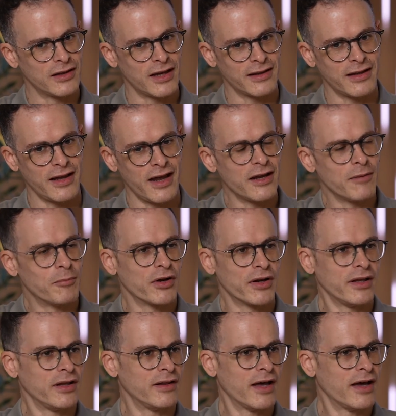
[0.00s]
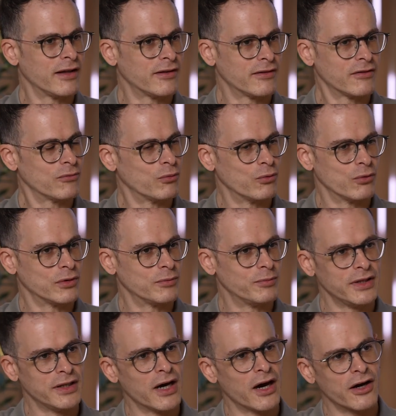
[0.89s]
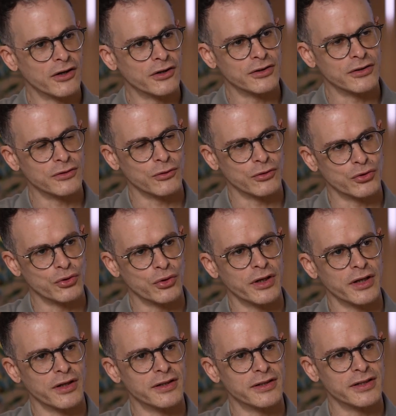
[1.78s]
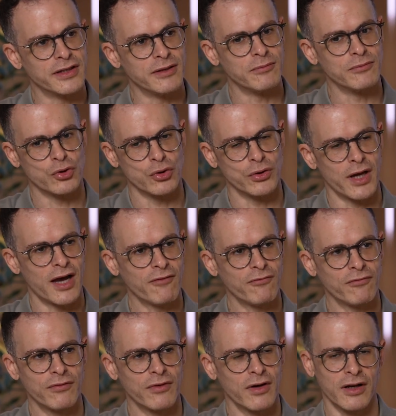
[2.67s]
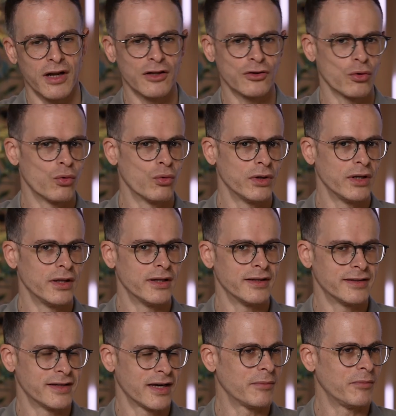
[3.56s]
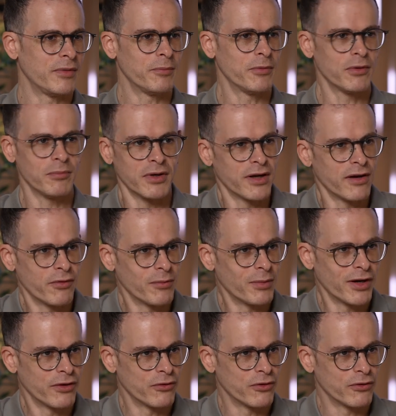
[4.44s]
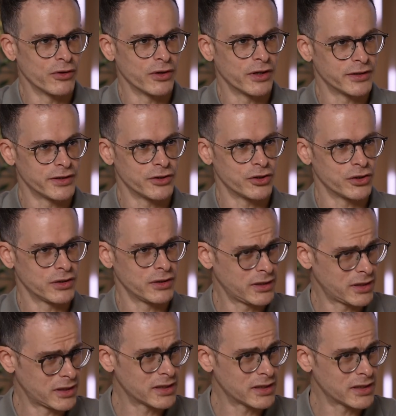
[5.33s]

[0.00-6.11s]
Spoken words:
anybody that would be hired or joining the team should have, not only the tech people, but everybody in the organization. It's